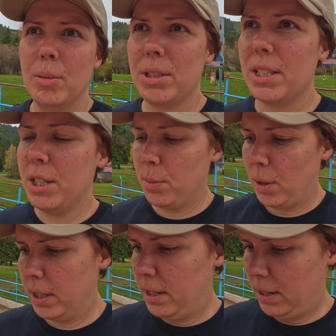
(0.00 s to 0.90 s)
What's this
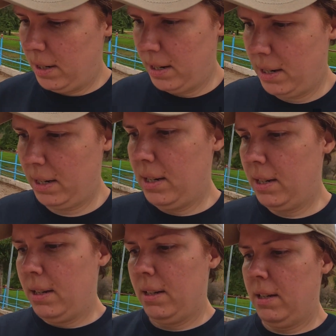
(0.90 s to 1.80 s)
one?
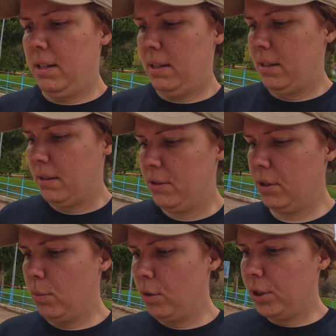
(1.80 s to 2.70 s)

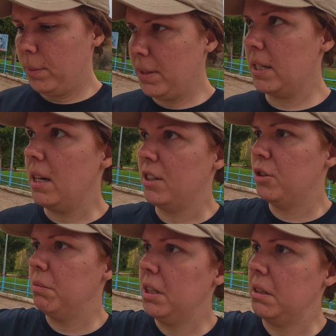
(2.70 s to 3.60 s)
Underwater
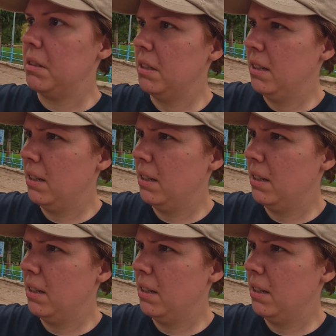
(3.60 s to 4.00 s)
massage. Nice.